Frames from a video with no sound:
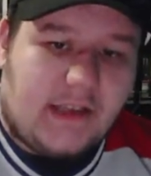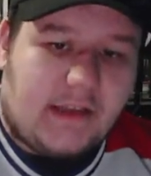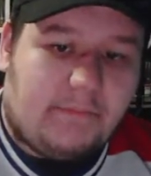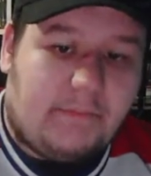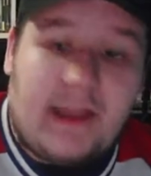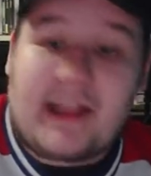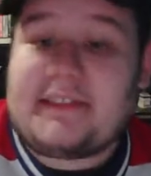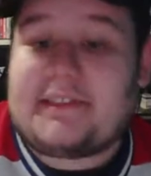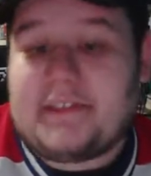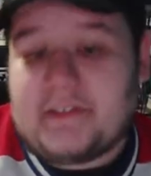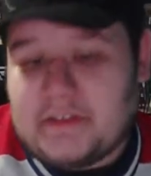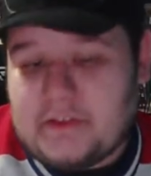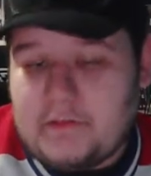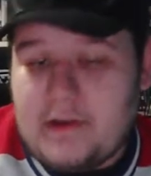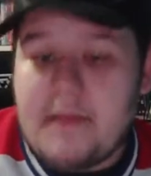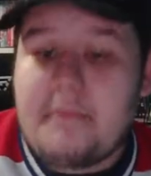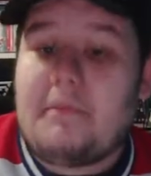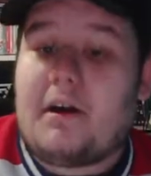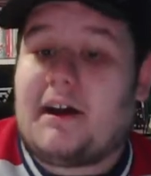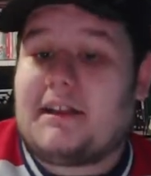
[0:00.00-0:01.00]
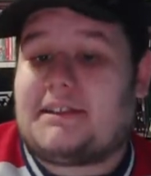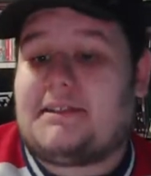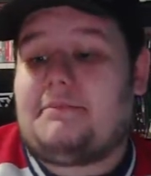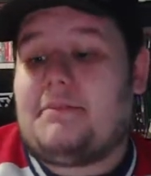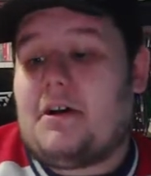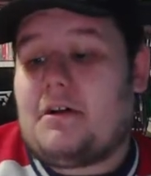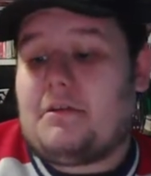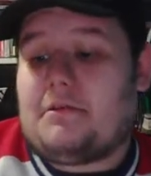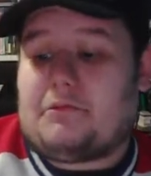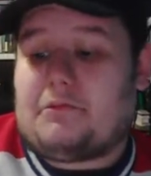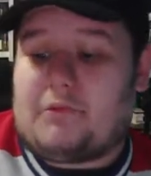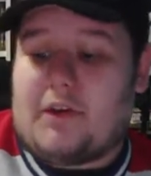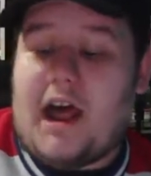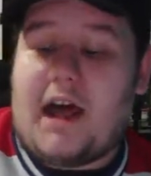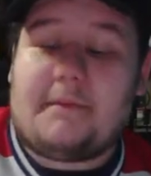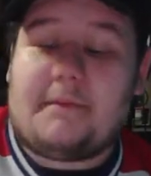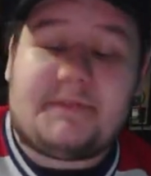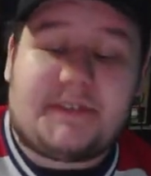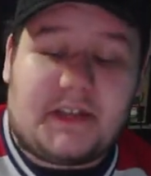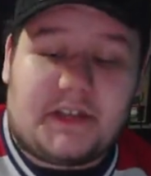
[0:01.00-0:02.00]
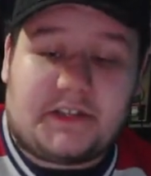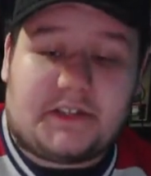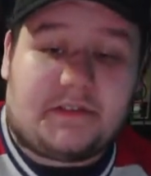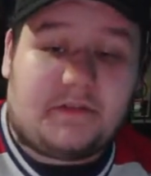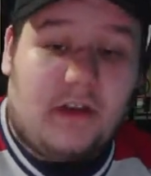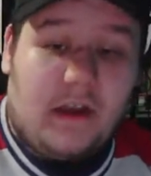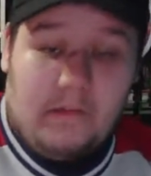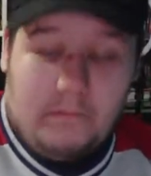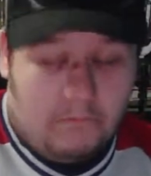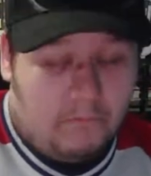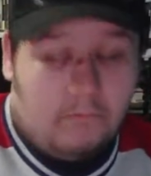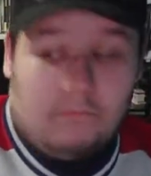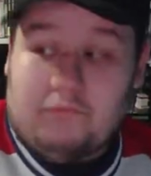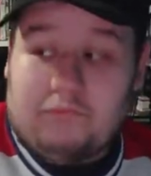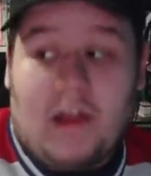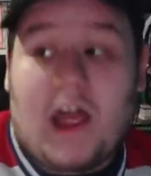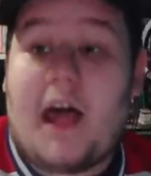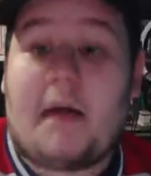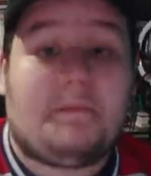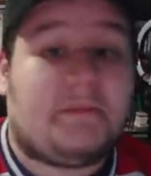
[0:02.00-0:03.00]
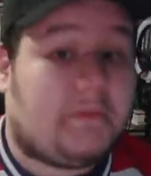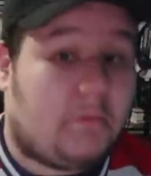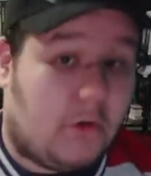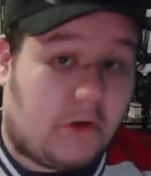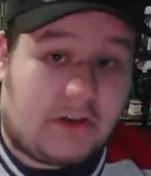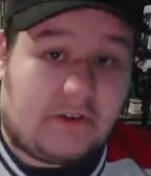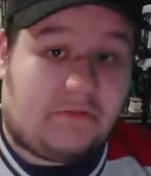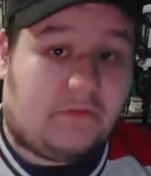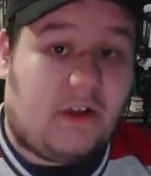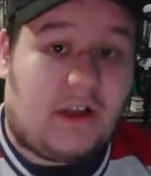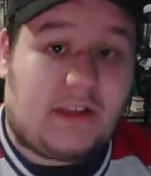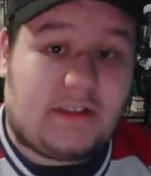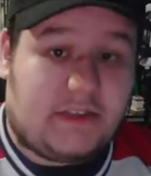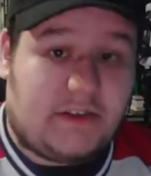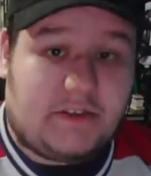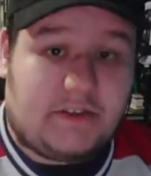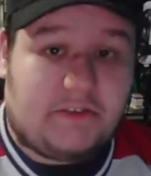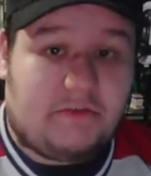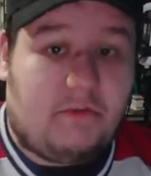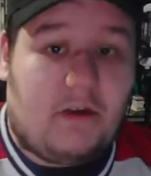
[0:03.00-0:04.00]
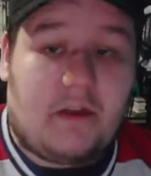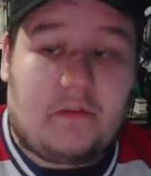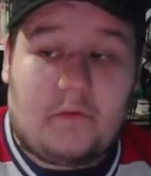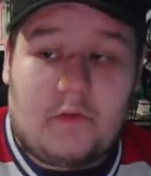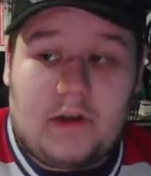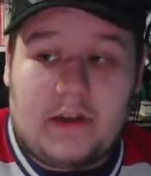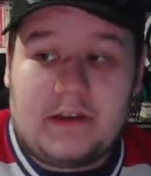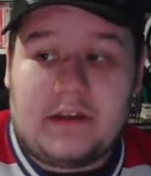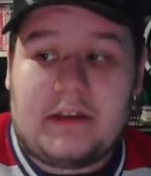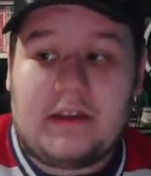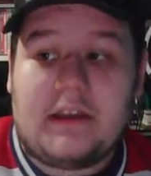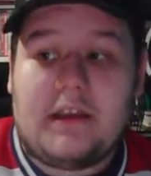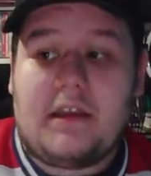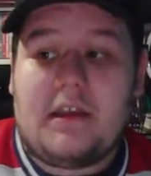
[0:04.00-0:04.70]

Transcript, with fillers: Back the other way, Montembeau robs Morgan Frost on a 2-on-1.